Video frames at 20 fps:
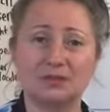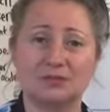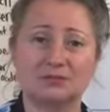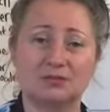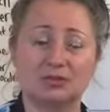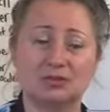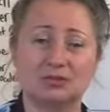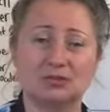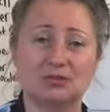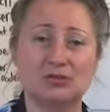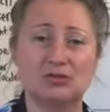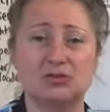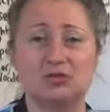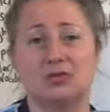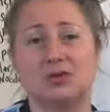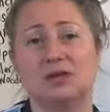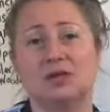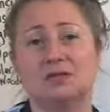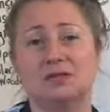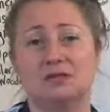If you're
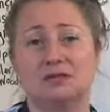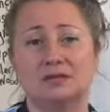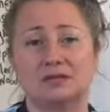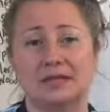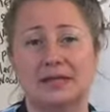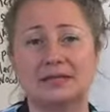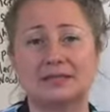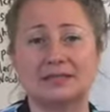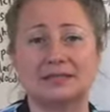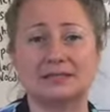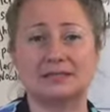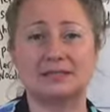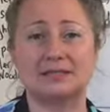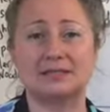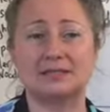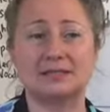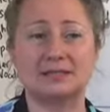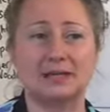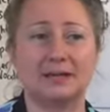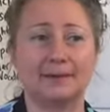enjoying these
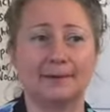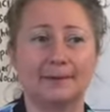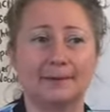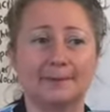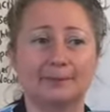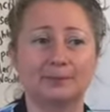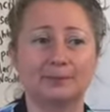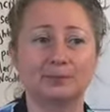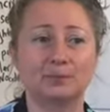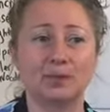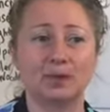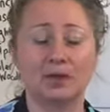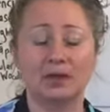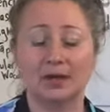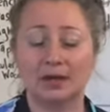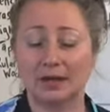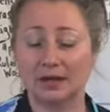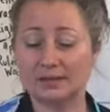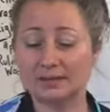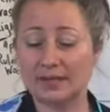lessons,
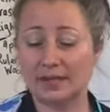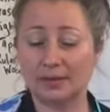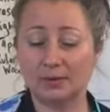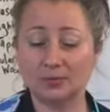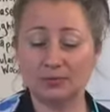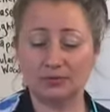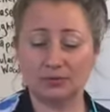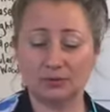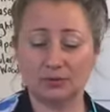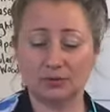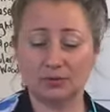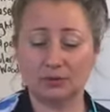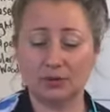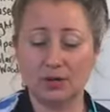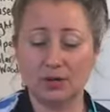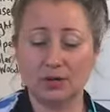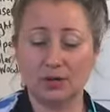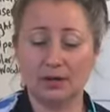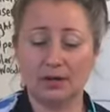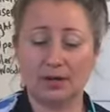it's helpful.
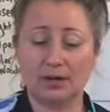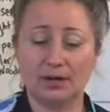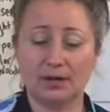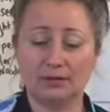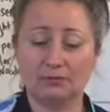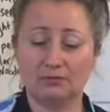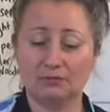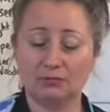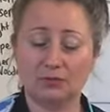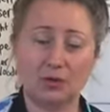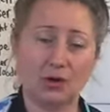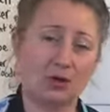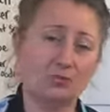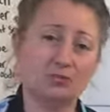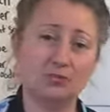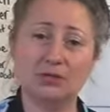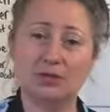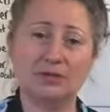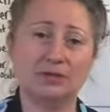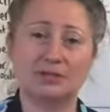
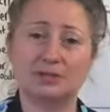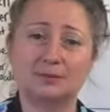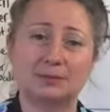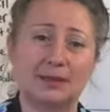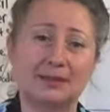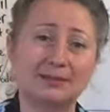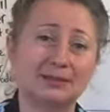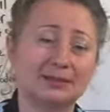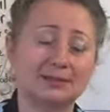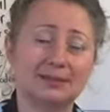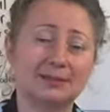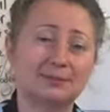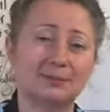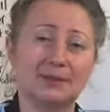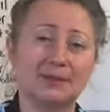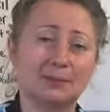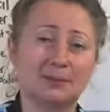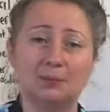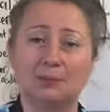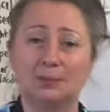Rudy explained it to
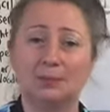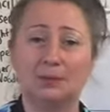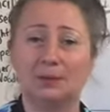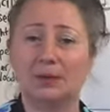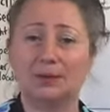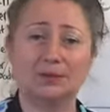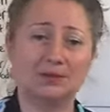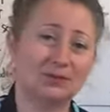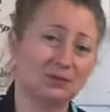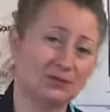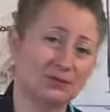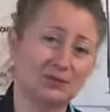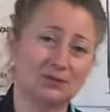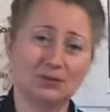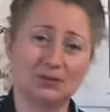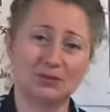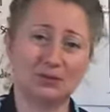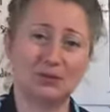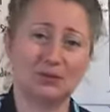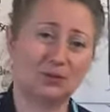me, but just,
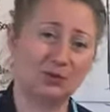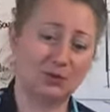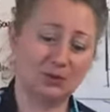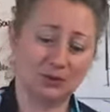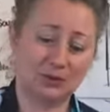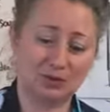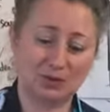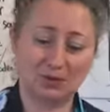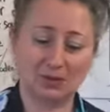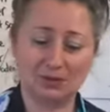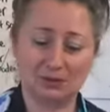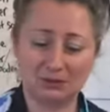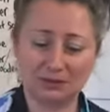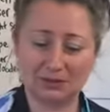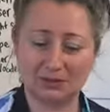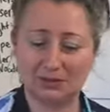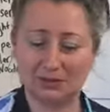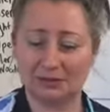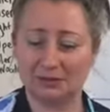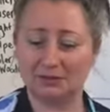give us
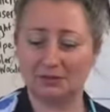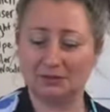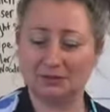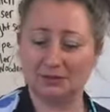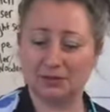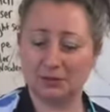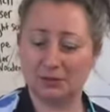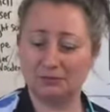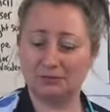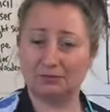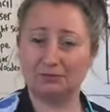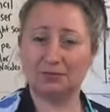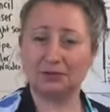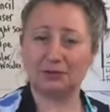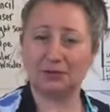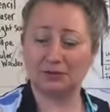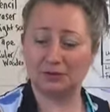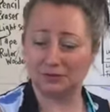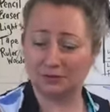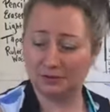a little love
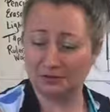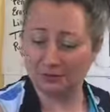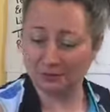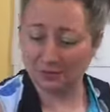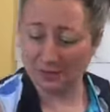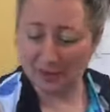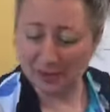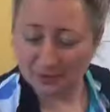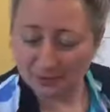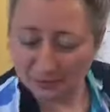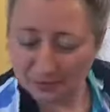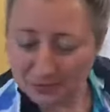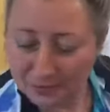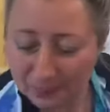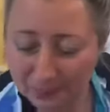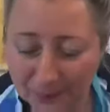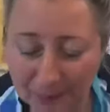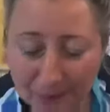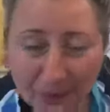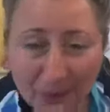and a little like or
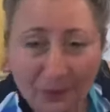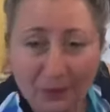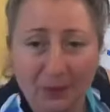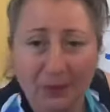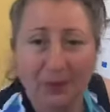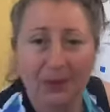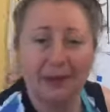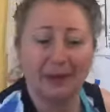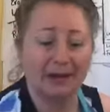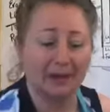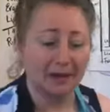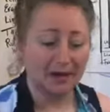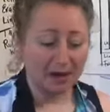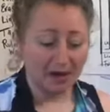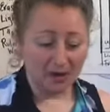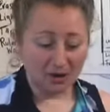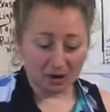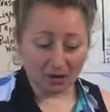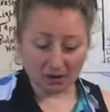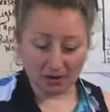something. Okay.
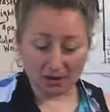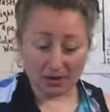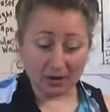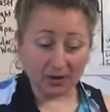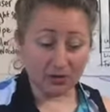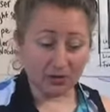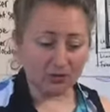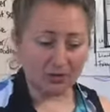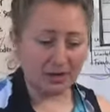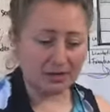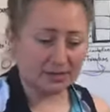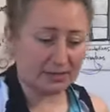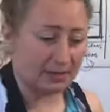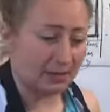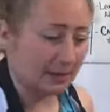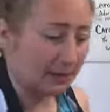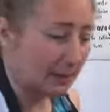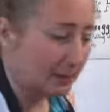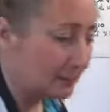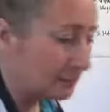All right. A
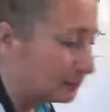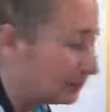grayscale.